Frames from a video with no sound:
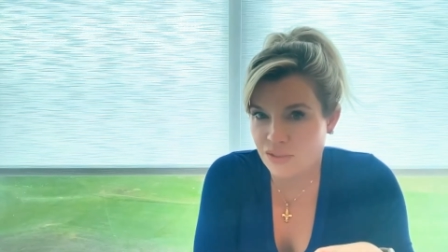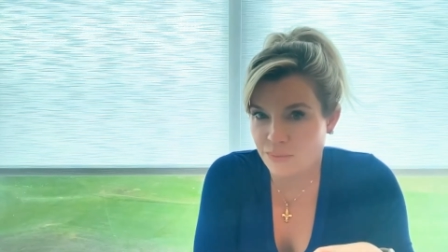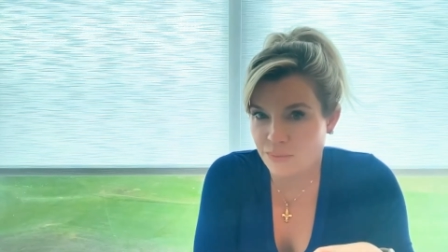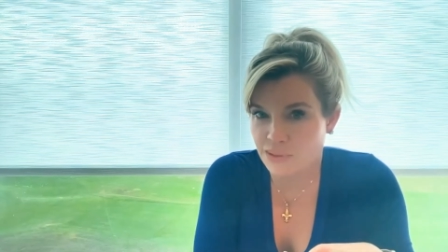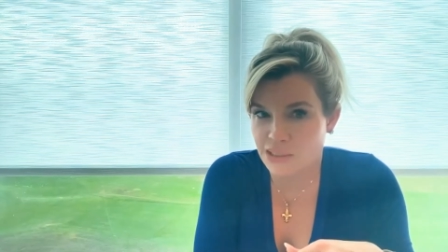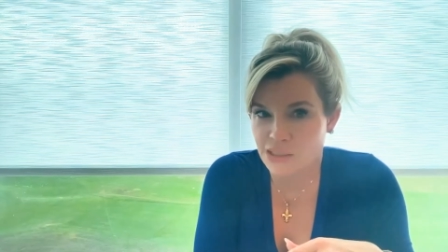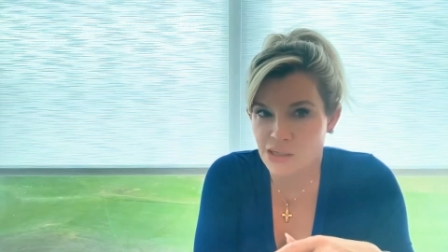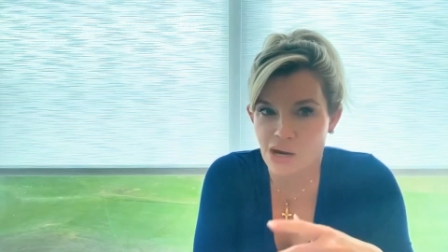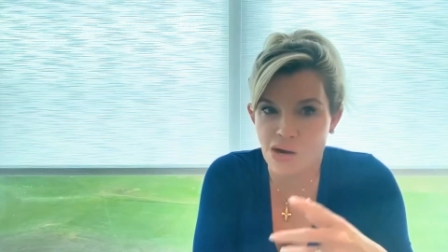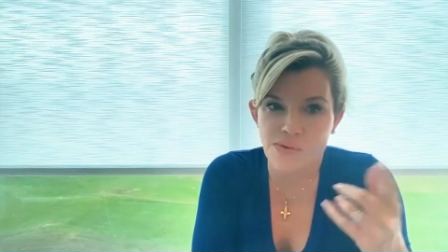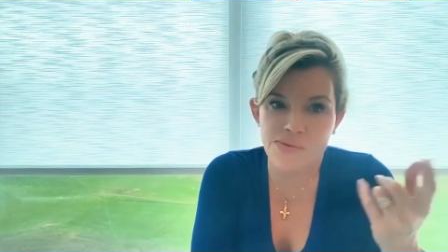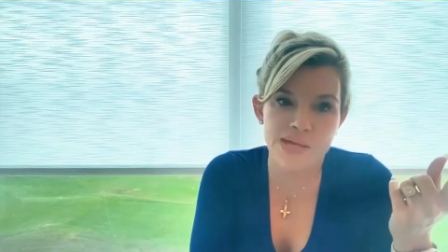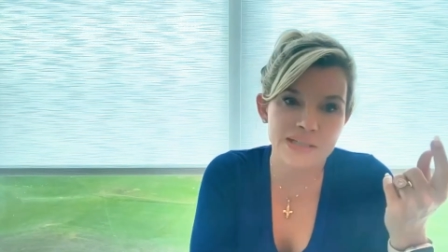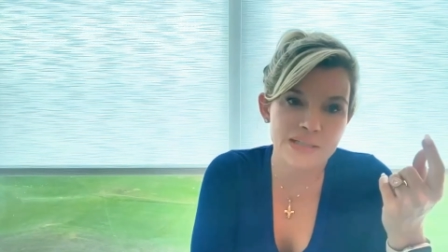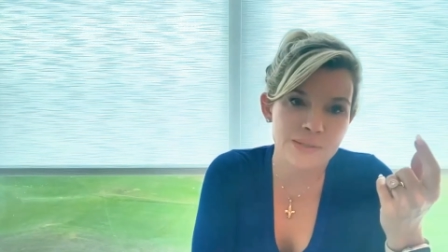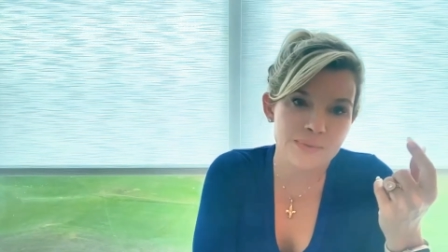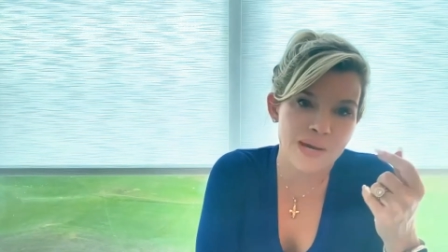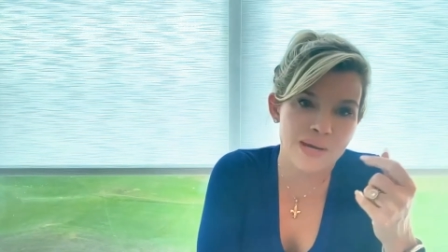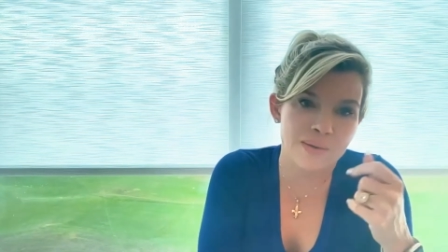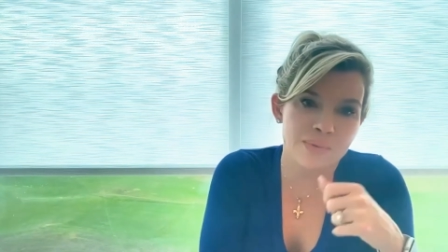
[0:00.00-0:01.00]
I'd be like, oh,
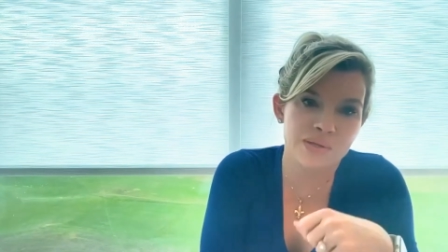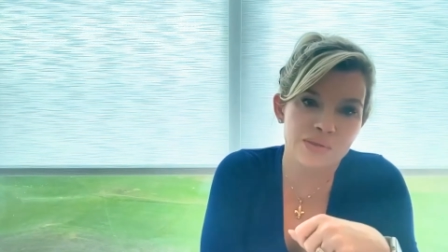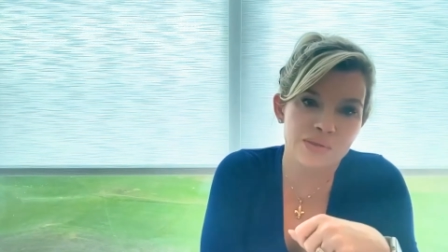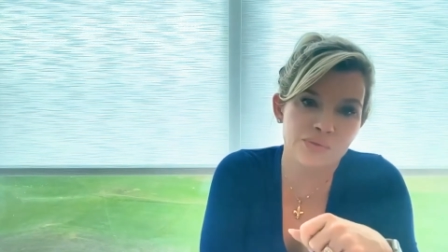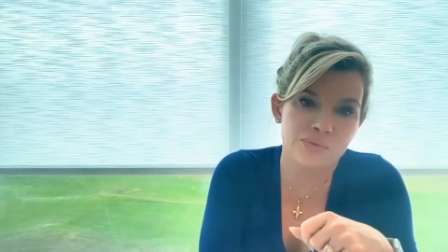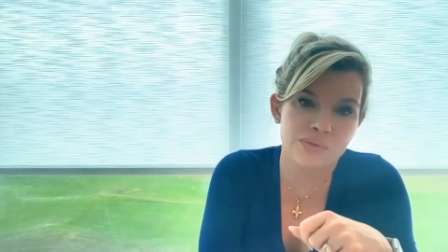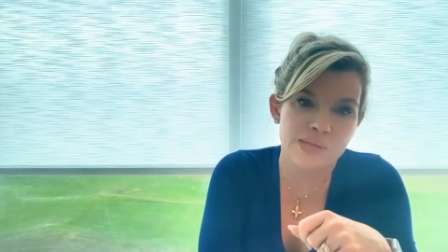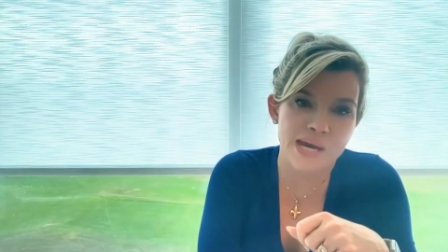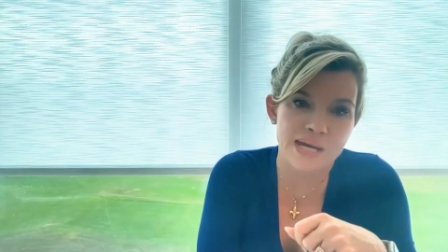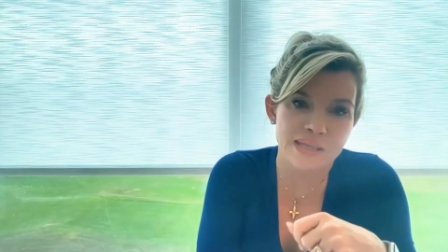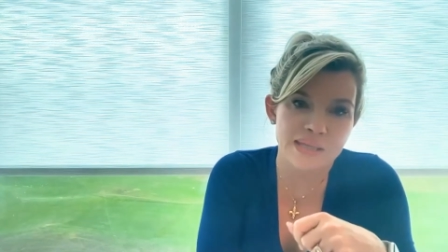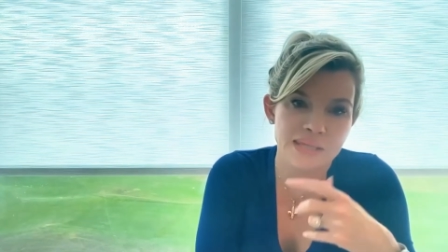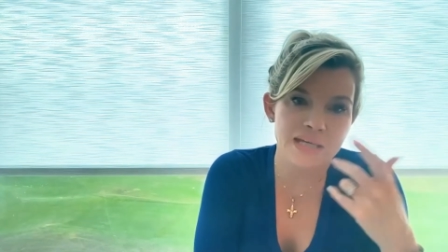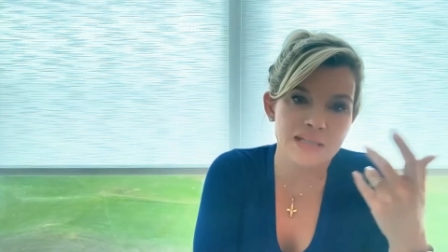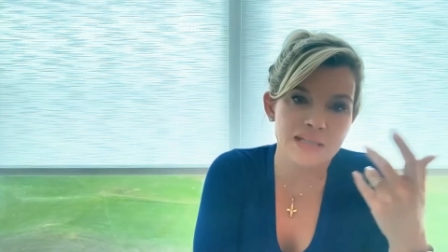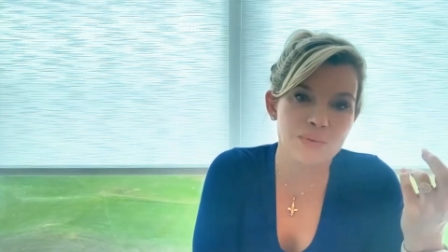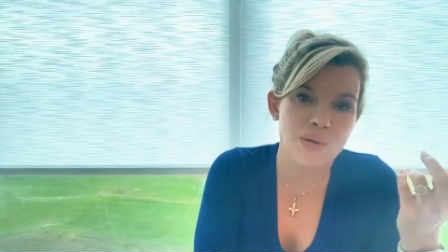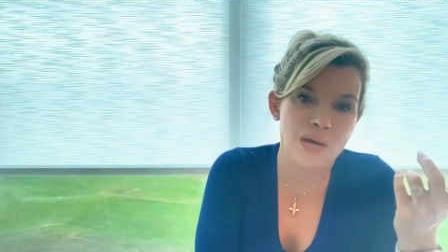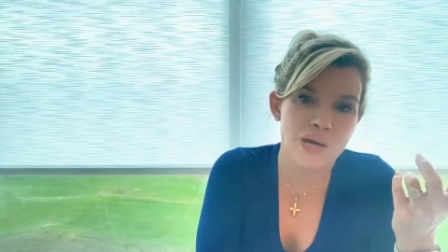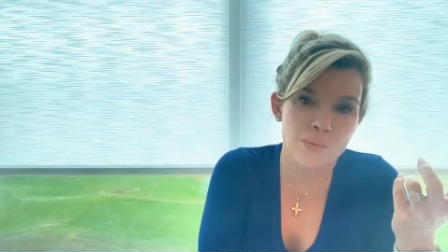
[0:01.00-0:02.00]
that's why I went through that.
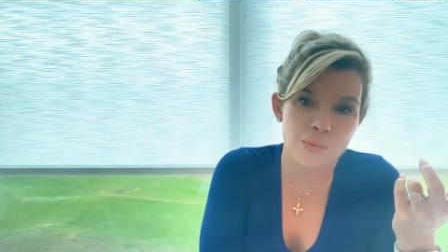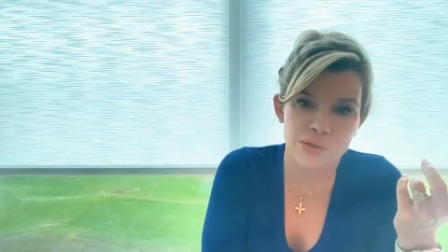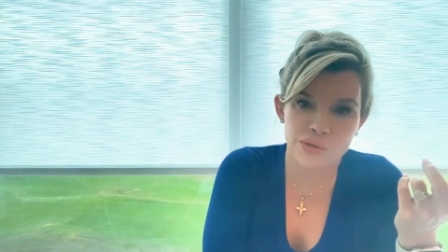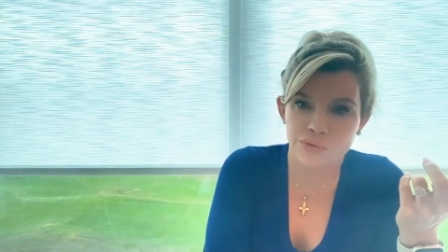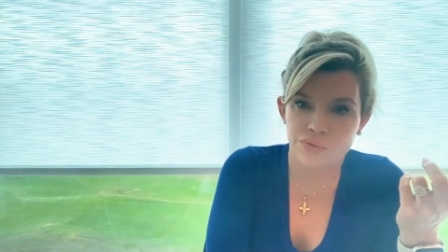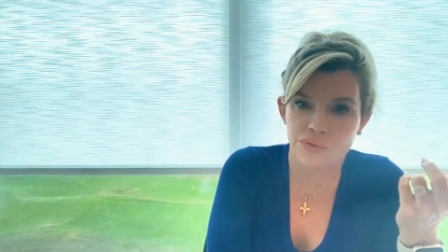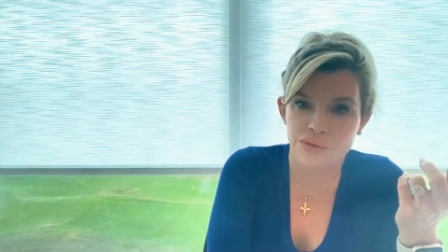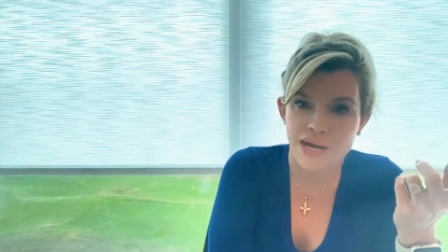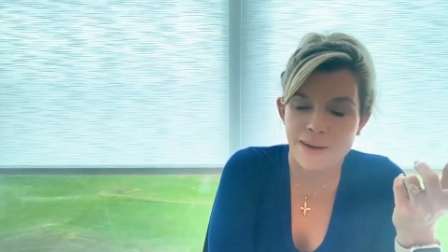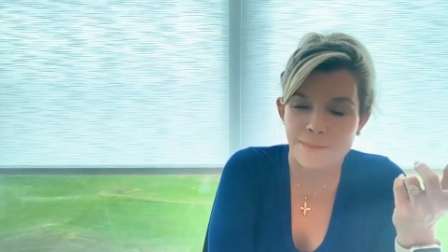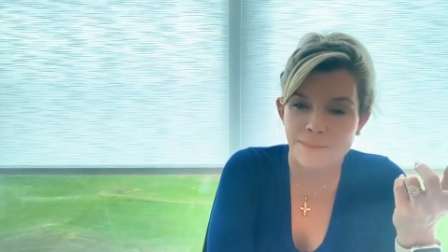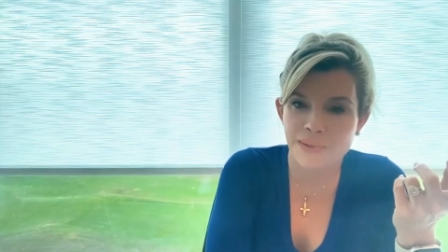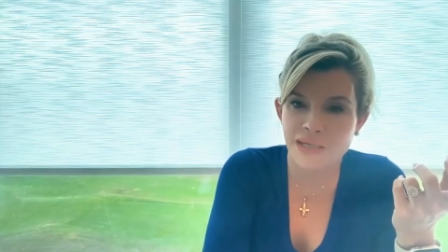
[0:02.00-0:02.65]
That's why I went through that.